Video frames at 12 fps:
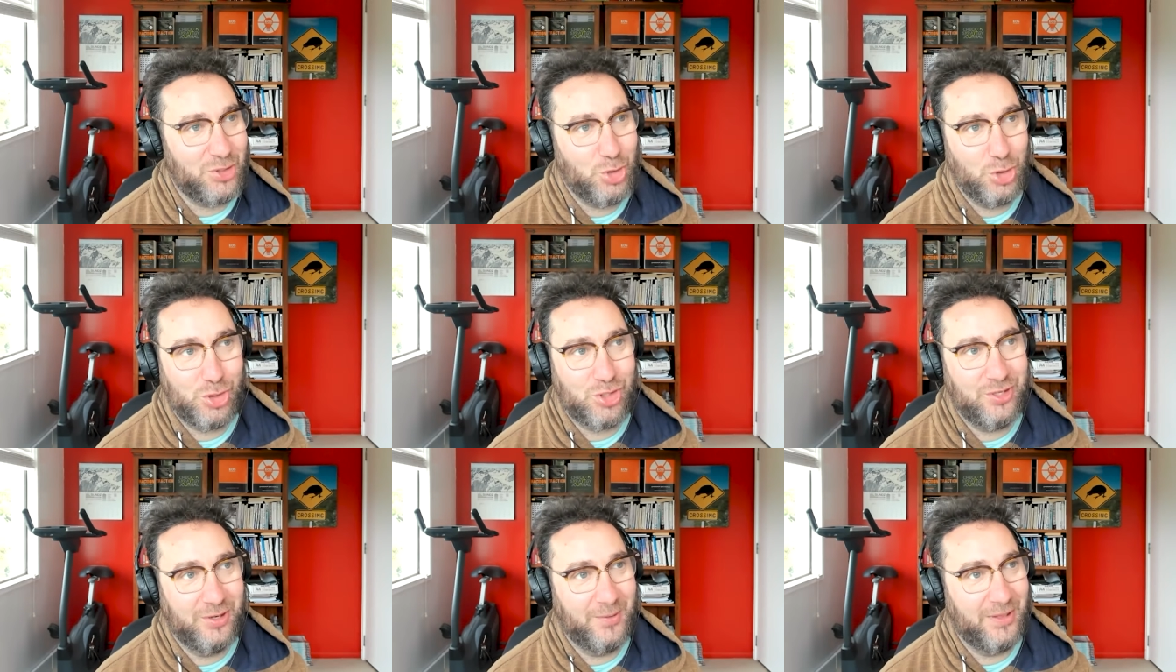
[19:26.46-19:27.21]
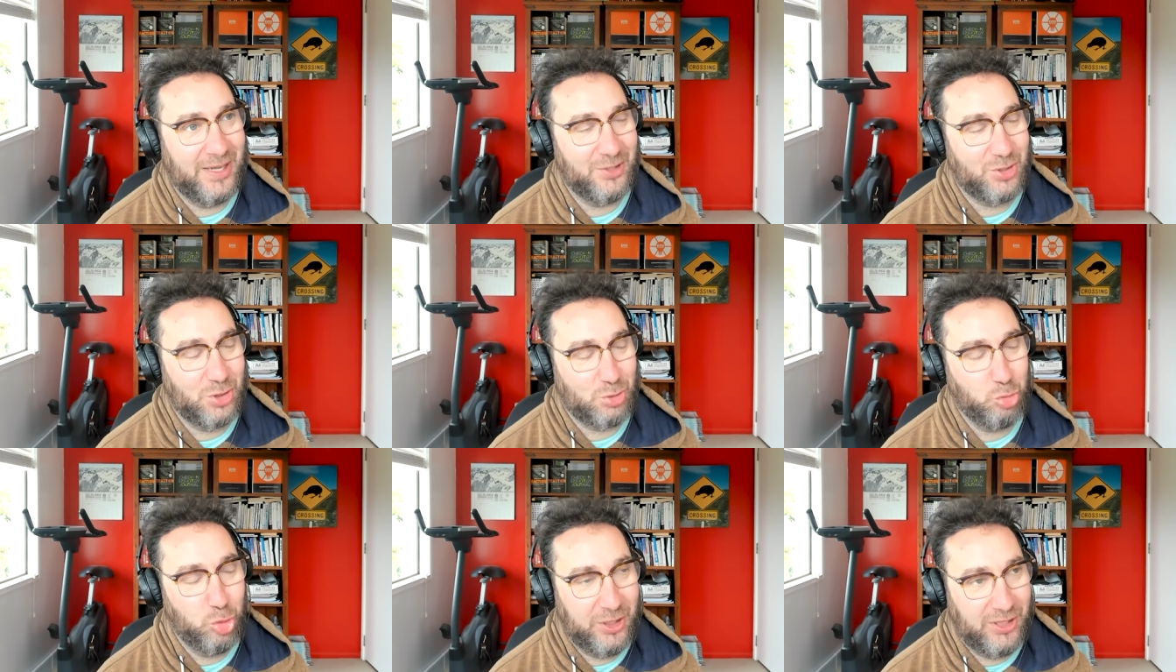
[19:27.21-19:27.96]
just
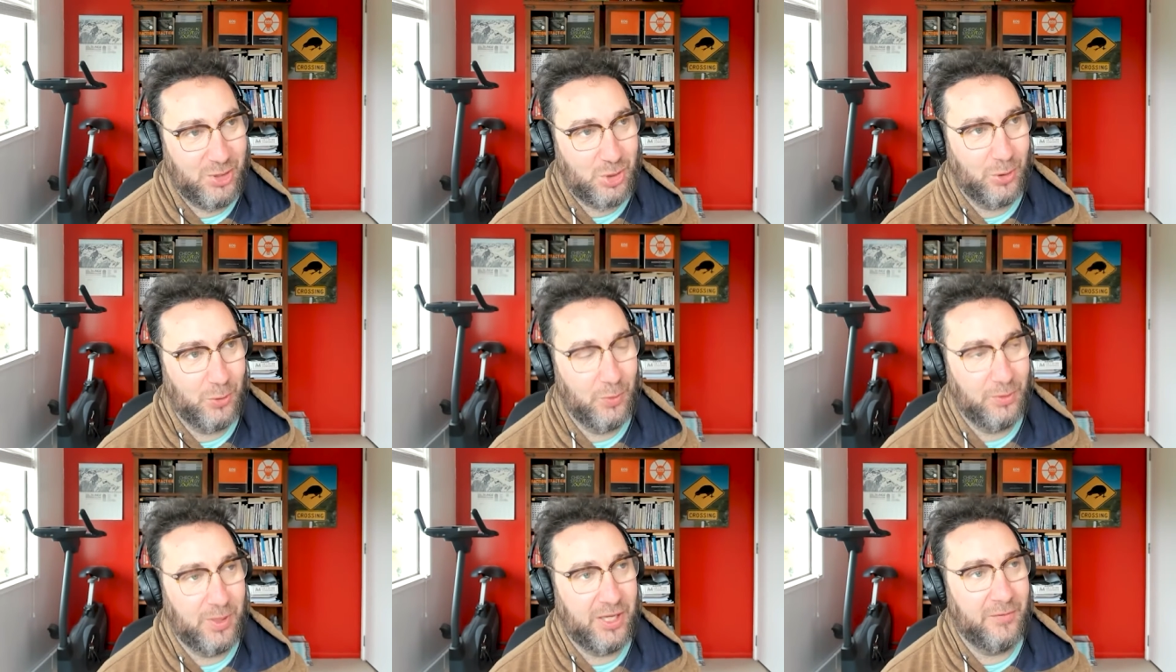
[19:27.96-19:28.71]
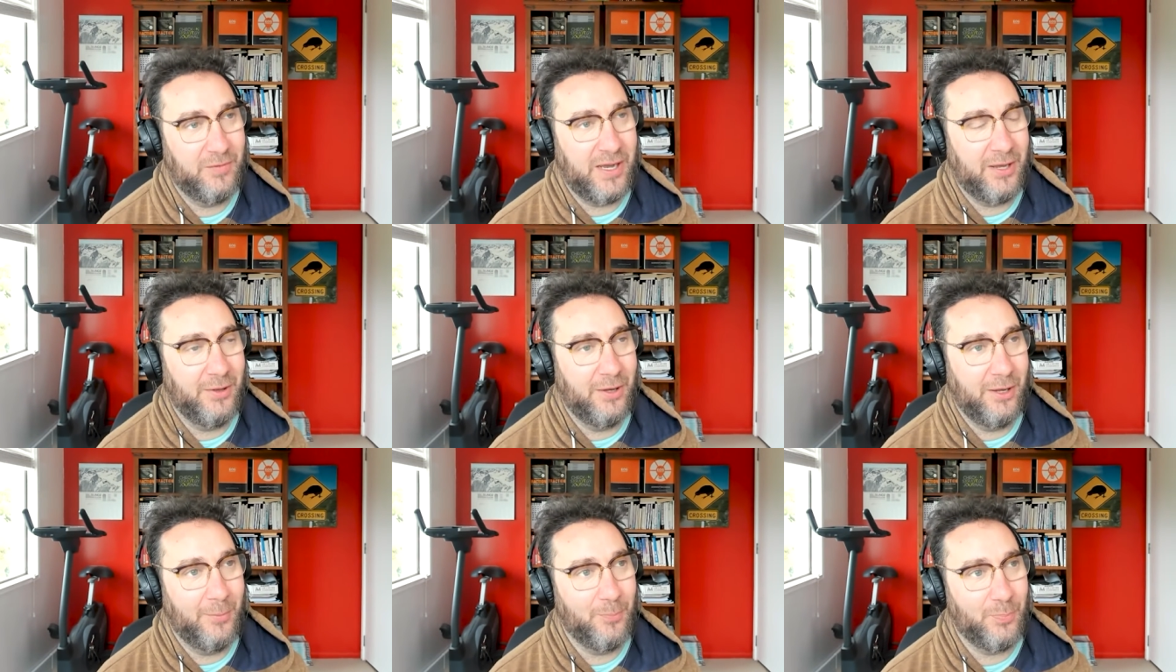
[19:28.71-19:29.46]
really stuck with me. In fact,
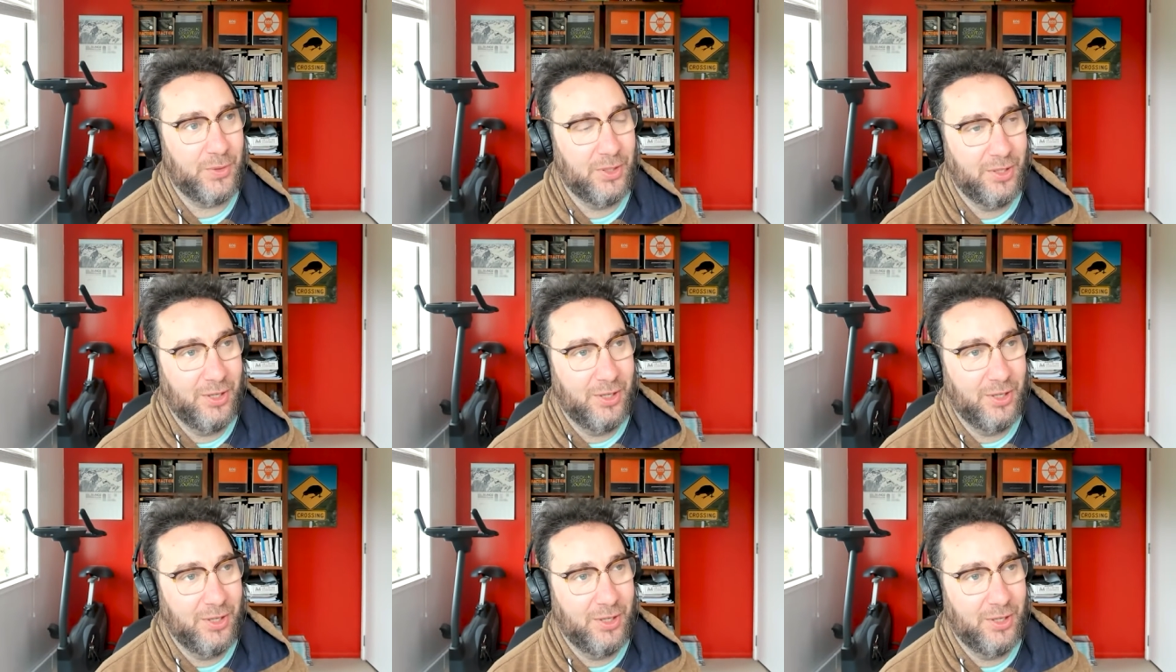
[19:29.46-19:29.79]
one